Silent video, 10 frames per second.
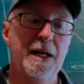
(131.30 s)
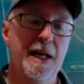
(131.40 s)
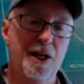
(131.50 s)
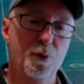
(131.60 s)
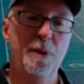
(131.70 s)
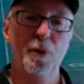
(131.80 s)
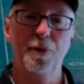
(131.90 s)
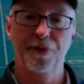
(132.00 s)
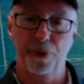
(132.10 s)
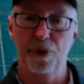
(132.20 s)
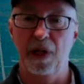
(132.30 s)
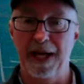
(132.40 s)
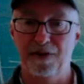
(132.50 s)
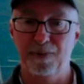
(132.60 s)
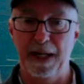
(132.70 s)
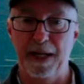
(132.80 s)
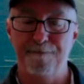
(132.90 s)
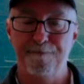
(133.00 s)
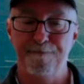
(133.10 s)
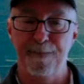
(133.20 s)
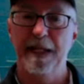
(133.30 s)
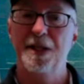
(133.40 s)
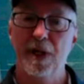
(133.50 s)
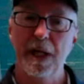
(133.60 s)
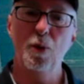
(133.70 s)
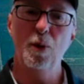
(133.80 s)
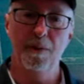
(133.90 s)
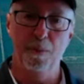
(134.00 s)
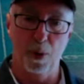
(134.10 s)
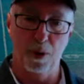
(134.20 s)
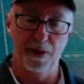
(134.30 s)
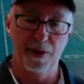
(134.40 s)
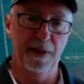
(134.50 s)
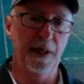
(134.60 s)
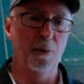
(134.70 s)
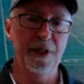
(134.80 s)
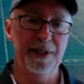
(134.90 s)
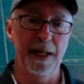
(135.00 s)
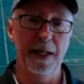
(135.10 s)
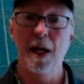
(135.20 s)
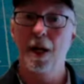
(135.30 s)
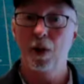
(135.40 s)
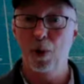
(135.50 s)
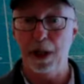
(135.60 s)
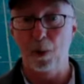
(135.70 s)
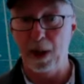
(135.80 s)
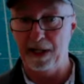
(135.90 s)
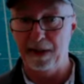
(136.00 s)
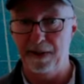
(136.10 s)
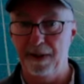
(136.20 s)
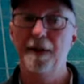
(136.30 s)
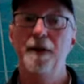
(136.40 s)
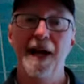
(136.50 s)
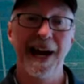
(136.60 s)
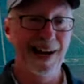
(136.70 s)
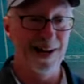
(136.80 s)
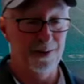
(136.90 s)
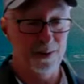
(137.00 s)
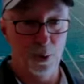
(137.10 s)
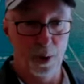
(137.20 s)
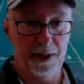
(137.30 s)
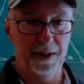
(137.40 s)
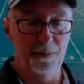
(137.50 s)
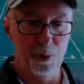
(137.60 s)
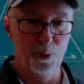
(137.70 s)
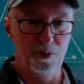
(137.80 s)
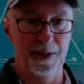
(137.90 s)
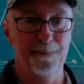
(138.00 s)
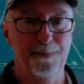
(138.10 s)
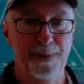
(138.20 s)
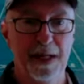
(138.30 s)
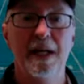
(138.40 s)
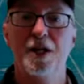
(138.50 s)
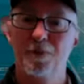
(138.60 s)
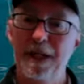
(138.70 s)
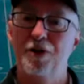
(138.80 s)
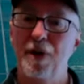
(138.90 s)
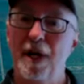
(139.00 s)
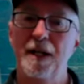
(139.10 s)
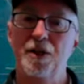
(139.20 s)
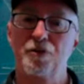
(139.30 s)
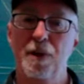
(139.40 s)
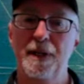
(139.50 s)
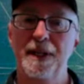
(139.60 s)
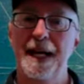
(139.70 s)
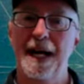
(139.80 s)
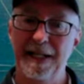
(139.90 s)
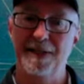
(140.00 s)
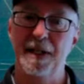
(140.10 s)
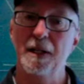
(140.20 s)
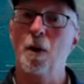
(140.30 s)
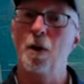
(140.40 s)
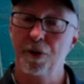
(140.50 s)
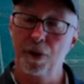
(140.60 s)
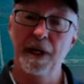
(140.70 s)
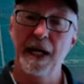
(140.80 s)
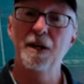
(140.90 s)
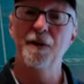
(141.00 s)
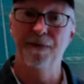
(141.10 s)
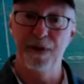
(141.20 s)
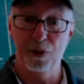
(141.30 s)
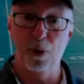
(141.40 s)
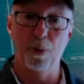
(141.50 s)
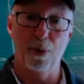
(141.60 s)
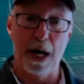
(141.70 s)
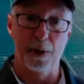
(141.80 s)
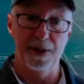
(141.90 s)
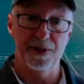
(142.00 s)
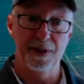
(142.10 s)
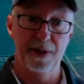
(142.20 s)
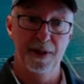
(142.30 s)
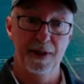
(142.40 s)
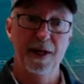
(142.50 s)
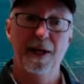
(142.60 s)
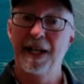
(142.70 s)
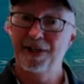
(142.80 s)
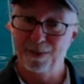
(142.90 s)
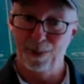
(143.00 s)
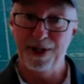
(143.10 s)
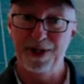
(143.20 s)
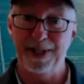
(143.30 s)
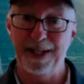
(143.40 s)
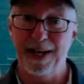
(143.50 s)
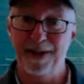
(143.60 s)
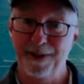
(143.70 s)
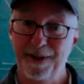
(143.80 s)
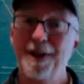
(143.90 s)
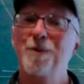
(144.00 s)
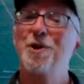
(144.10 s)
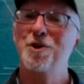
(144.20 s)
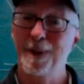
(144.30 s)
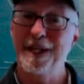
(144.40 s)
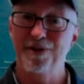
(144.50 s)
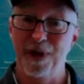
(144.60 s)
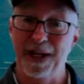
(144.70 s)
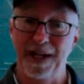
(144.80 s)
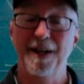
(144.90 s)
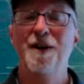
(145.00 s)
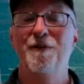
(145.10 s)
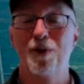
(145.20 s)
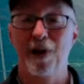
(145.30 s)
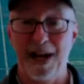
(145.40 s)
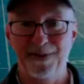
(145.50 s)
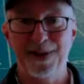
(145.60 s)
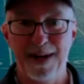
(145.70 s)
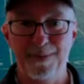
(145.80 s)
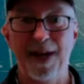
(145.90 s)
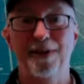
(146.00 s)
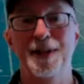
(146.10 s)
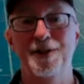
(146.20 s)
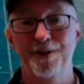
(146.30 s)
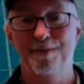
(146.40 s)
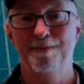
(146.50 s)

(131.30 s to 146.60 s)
As we move through the lifespan, it's equally important that we stay quick witted and quick moving. Speed training is really the icing on your cake of physical prowess. Let's embrace it together with speed training for lifetime athletes.